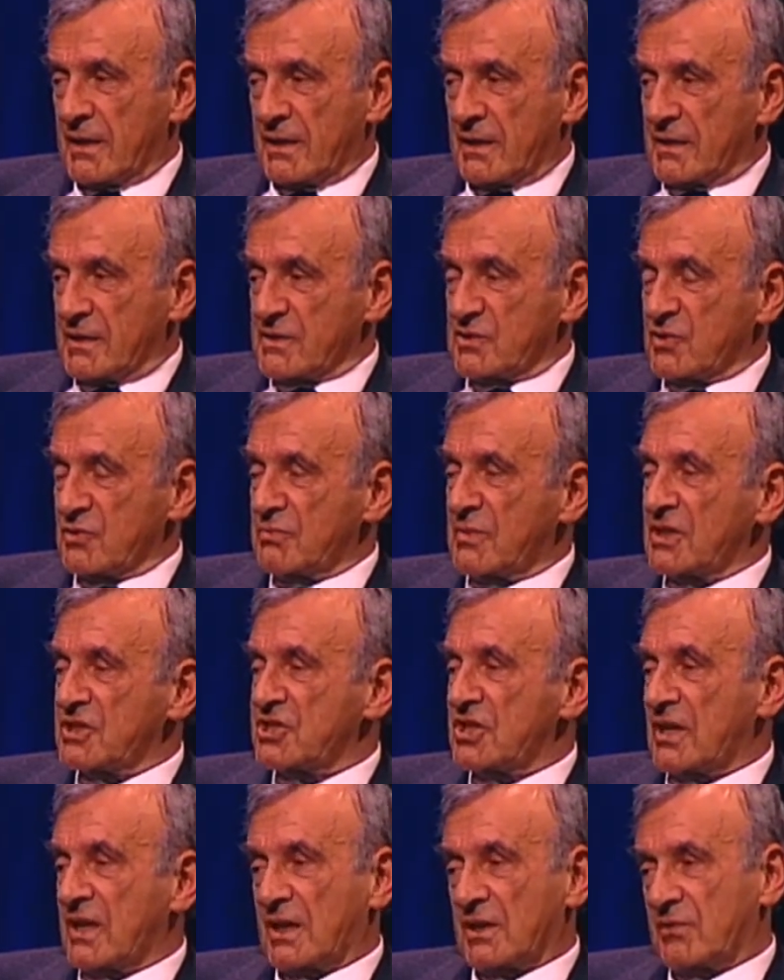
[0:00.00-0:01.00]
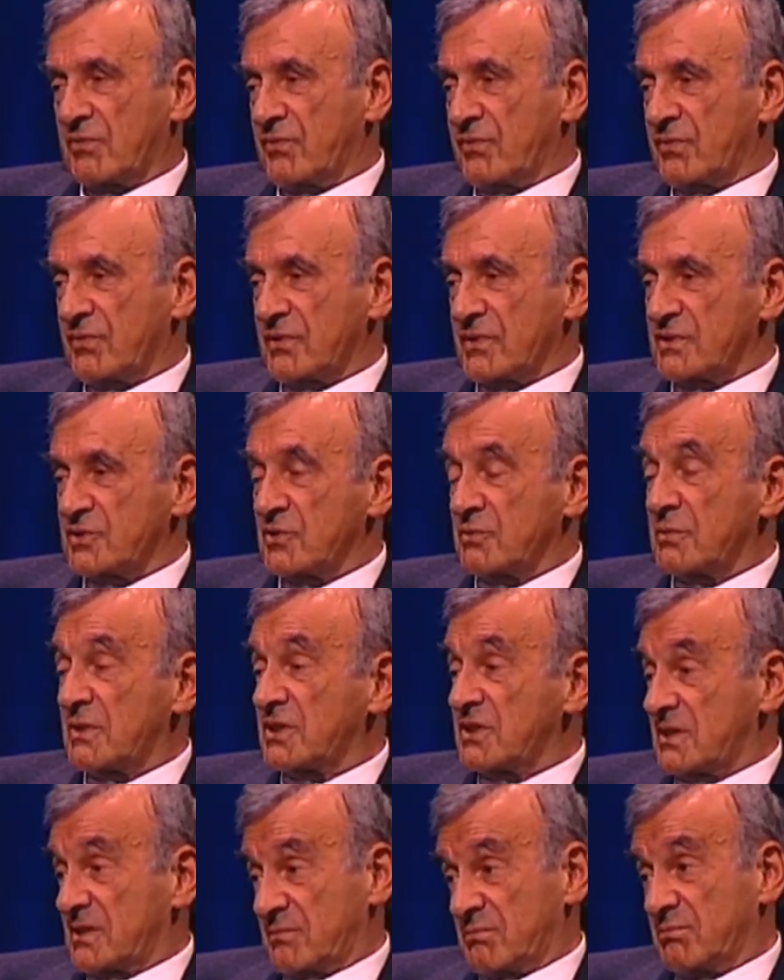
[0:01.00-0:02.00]
so much life, so much
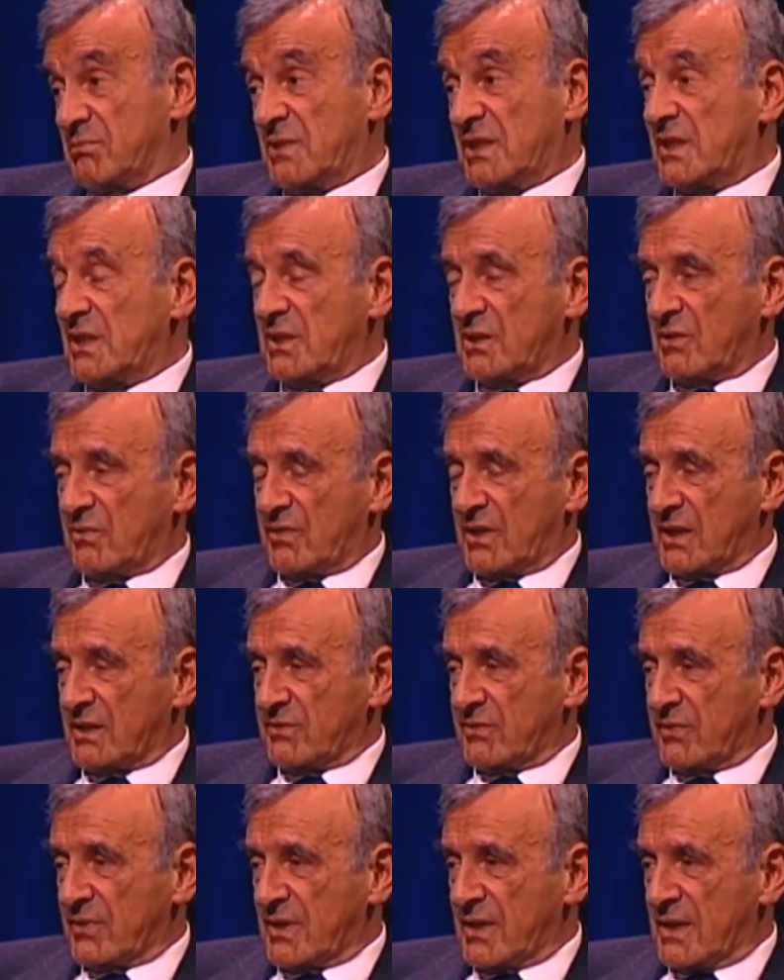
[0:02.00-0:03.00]
meaning of life.